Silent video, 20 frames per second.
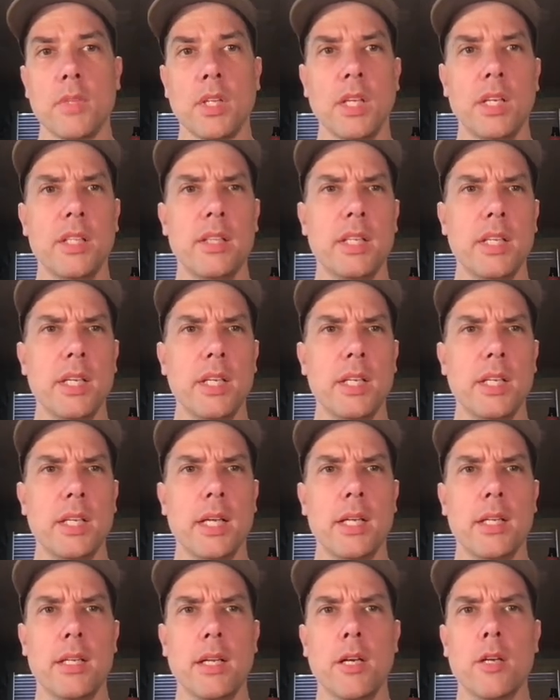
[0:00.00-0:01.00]
And then it
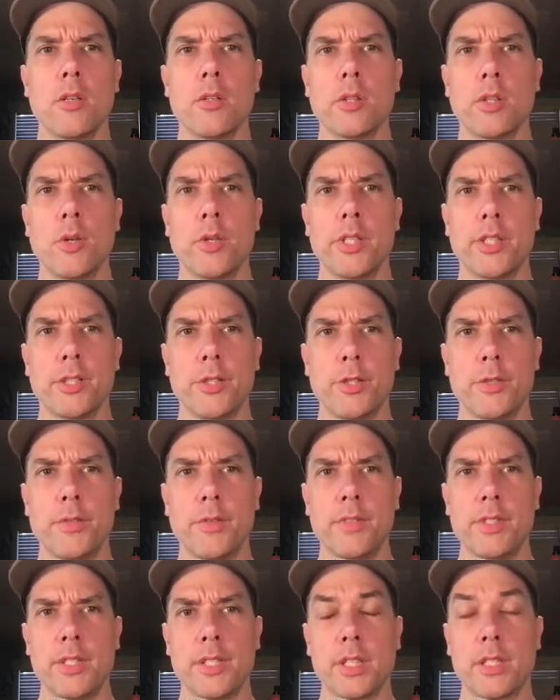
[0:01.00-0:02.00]
had an error loading the two
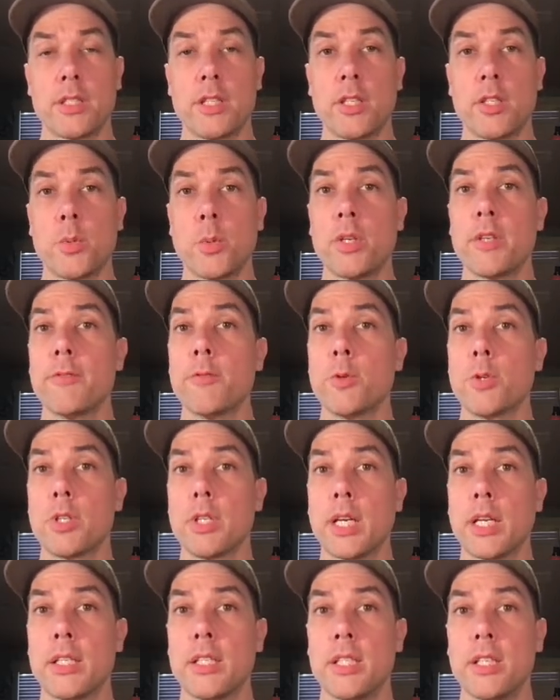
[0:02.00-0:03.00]
fifty-six ten twenty-four
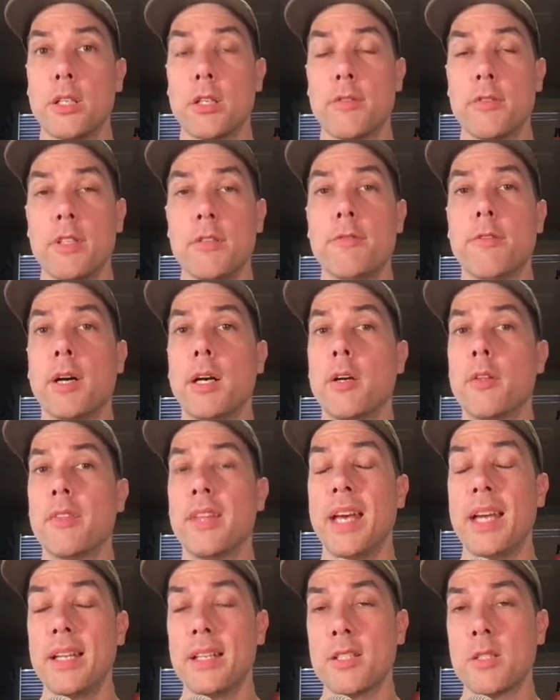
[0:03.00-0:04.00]
dot D R V file.
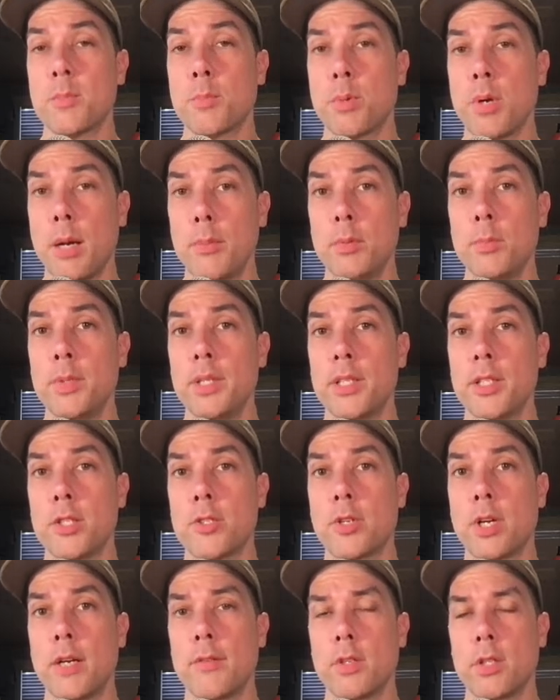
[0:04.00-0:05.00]
That is probably the
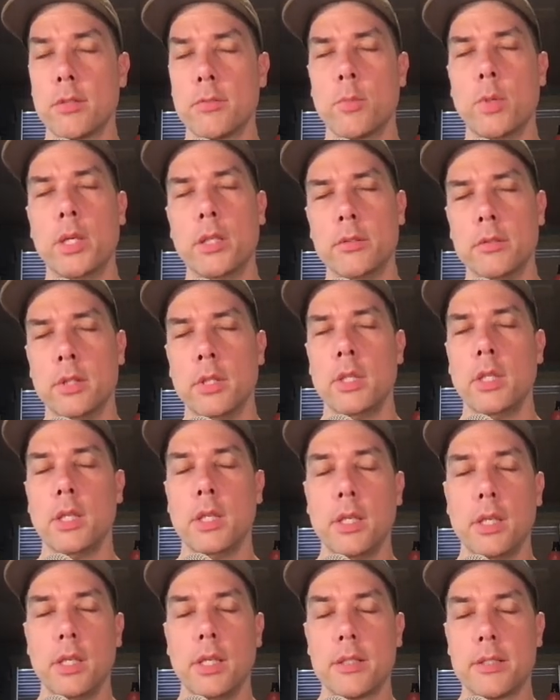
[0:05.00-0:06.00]
driver, well,
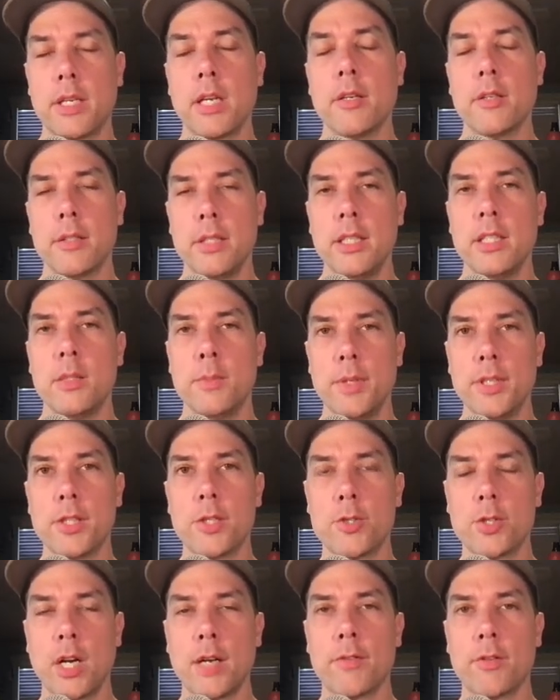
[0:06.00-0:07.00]
it's guaranteed to be the
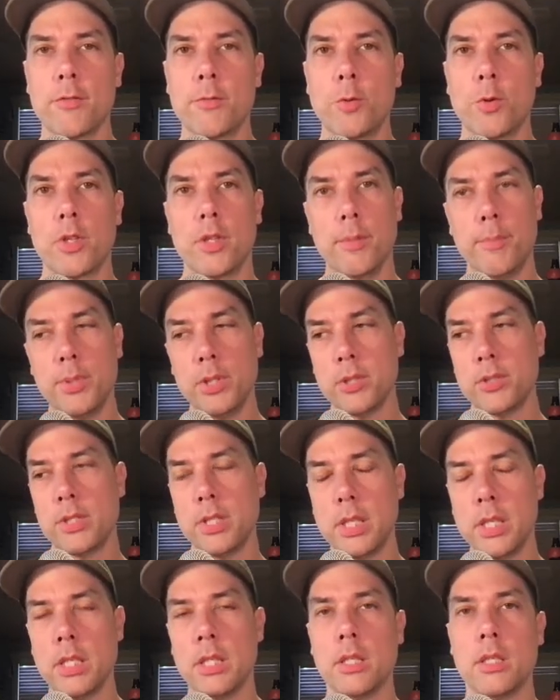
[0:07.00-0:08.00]
driver for the
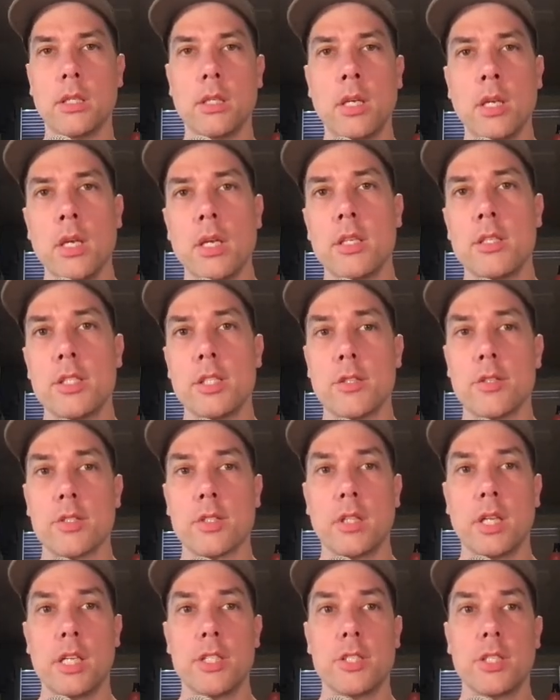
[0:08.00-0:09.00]
built-in Cirrus
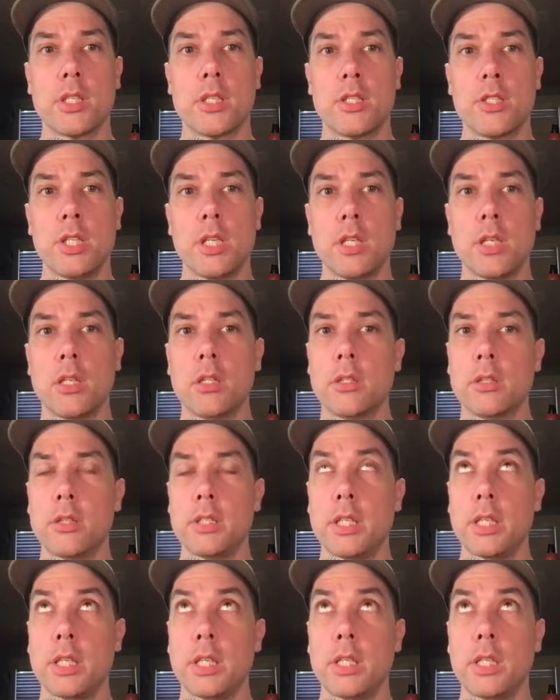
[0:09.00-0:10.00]
Logic G L
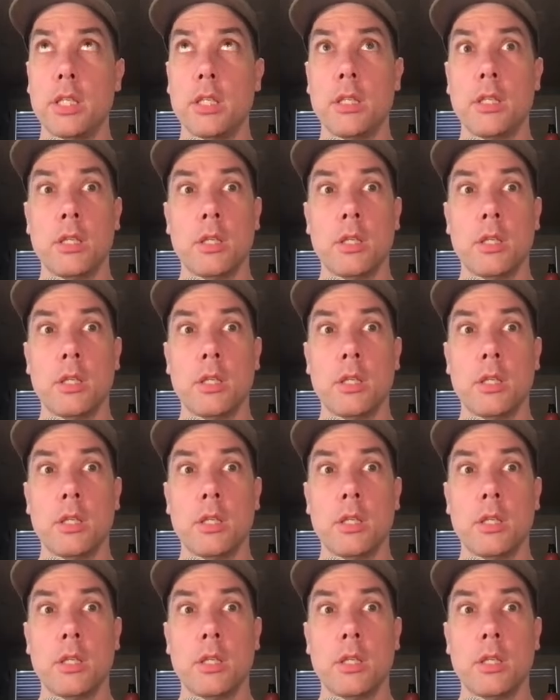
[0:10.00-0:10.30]
D,